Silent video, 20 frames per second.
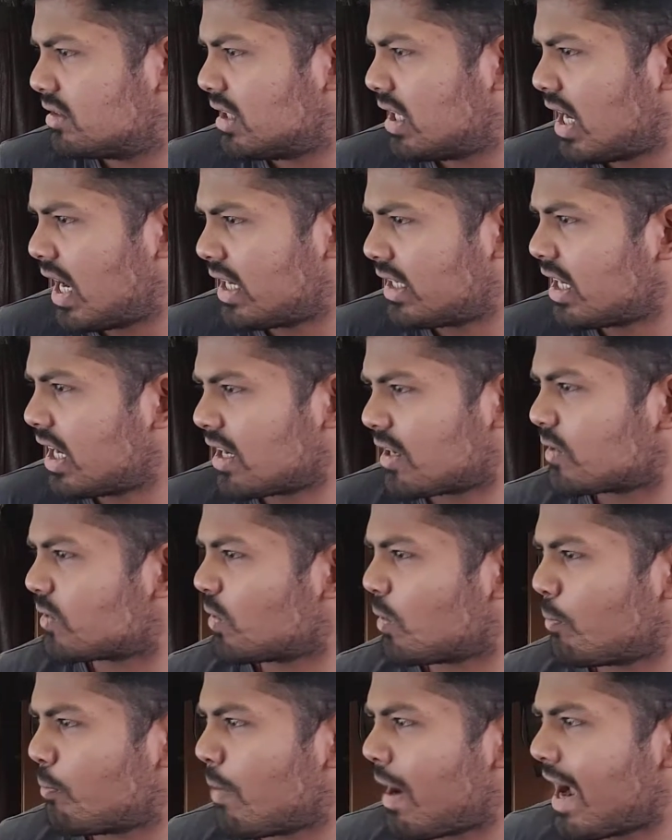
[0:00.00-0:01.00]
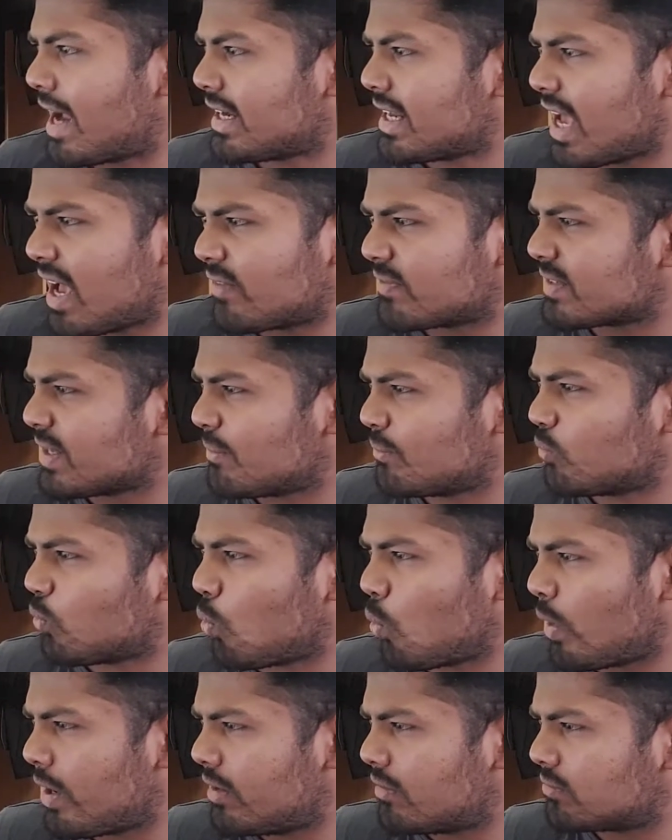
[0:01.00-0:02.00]
And I don't know, Ban have some
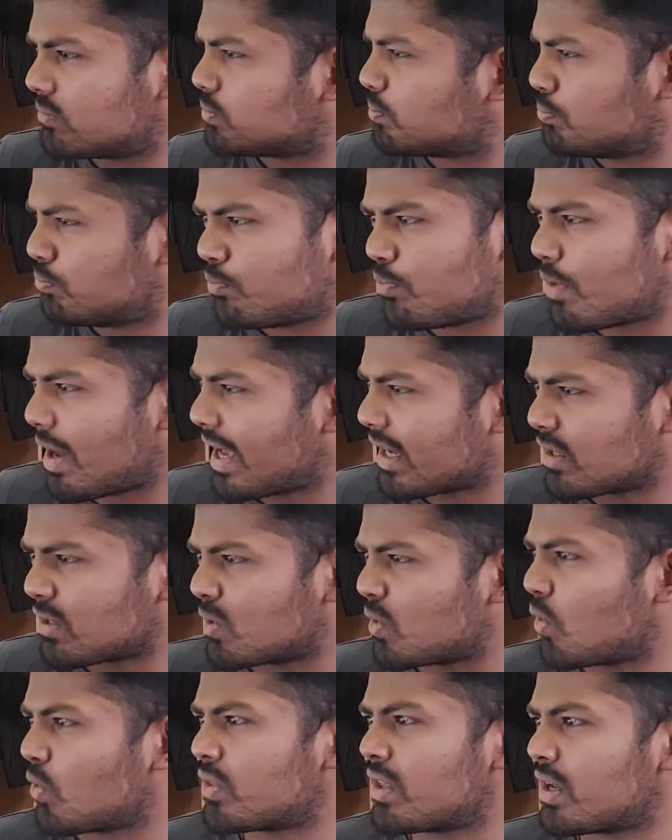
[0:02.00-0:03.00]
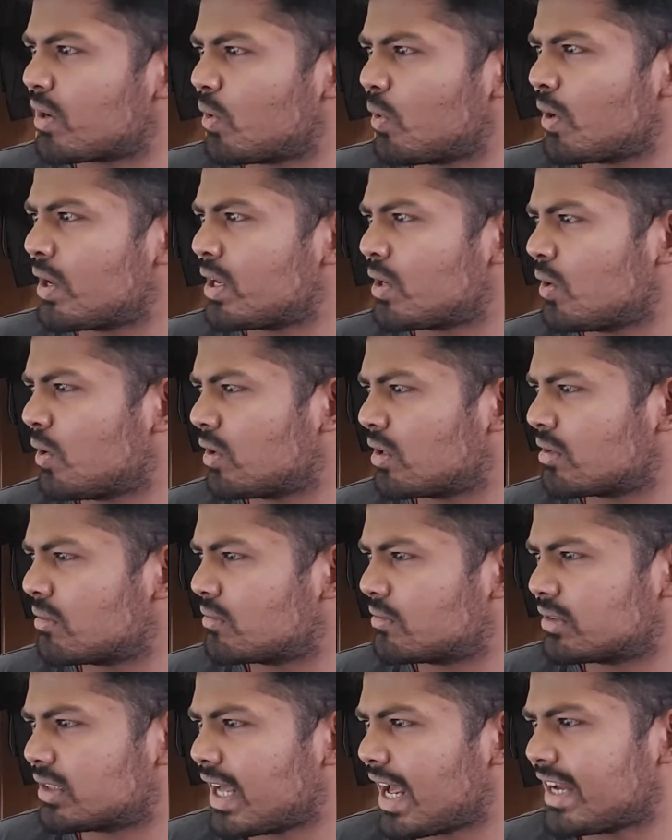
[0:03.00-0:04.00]
weird black clothing going
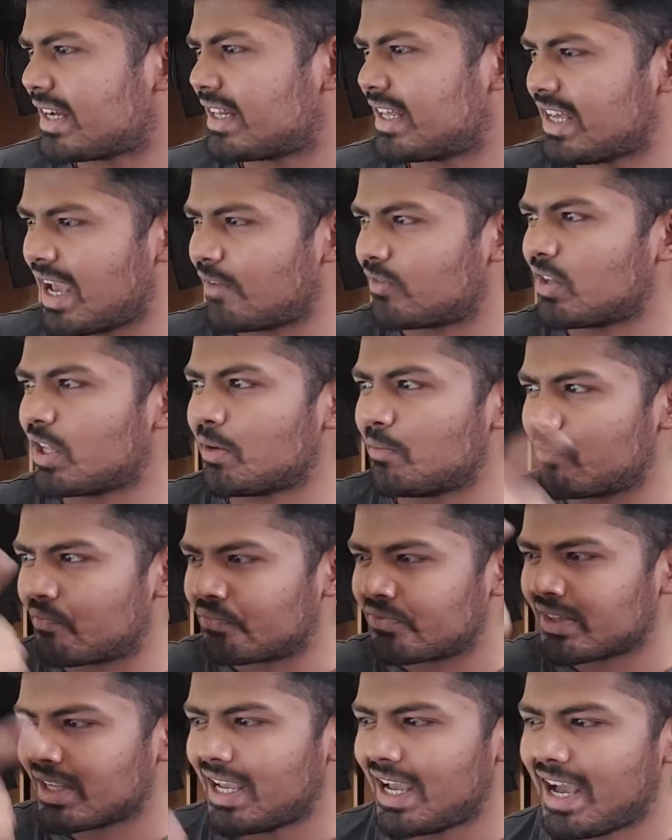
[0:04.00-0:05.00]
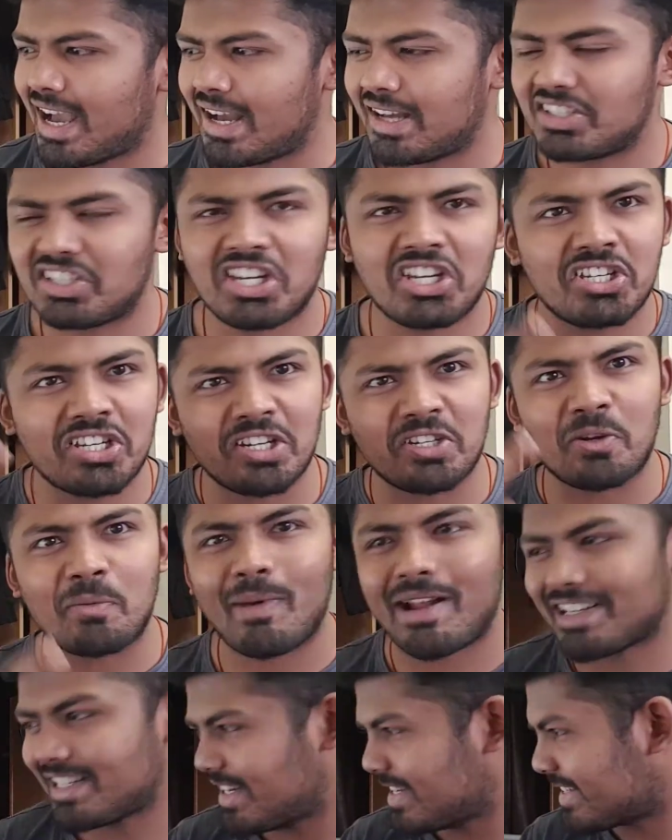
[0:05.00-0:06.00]
on. And he have the t-shirt to
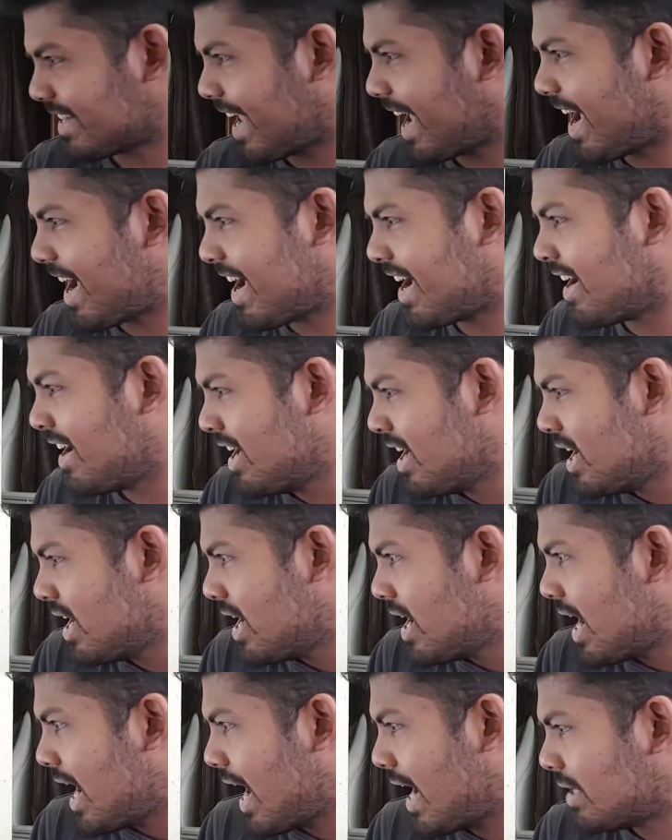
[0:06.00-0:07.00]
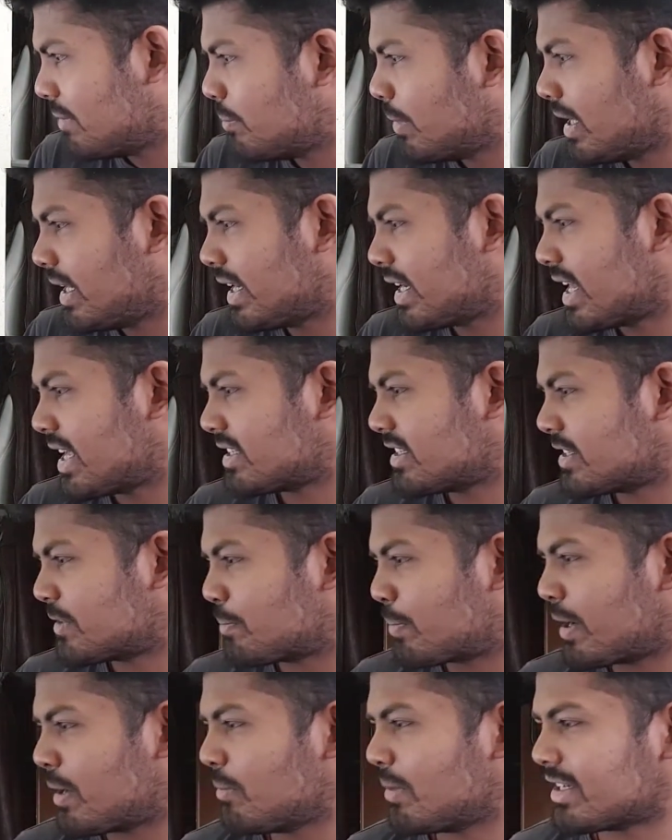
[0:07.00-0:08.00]
match his hair. And Meliodas is
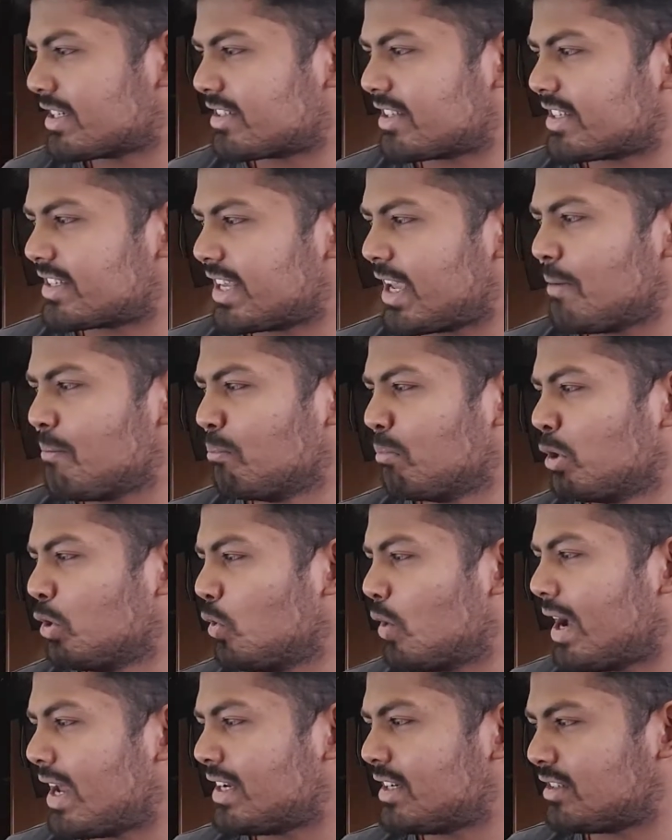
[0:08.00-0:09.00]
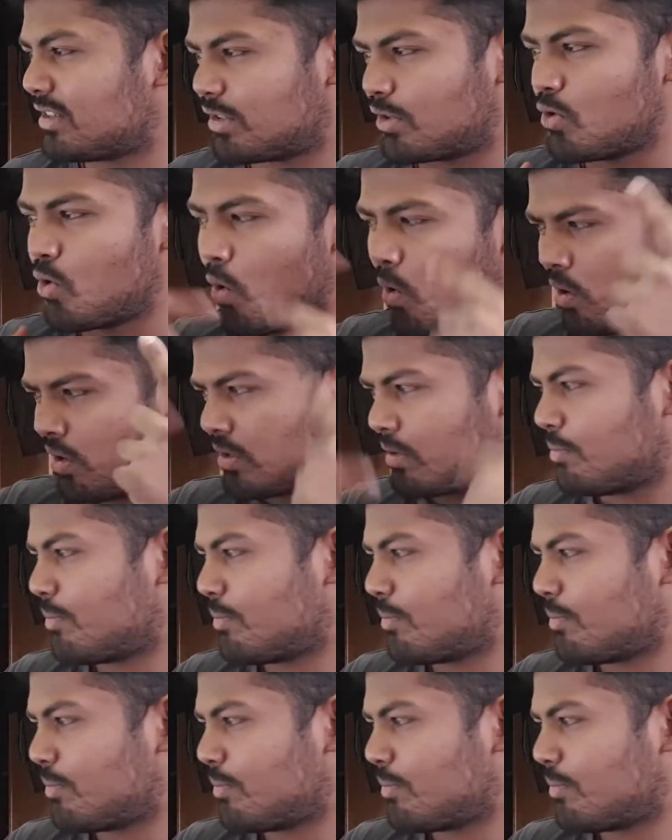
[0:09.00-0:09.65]
pretty much the same, blue and gold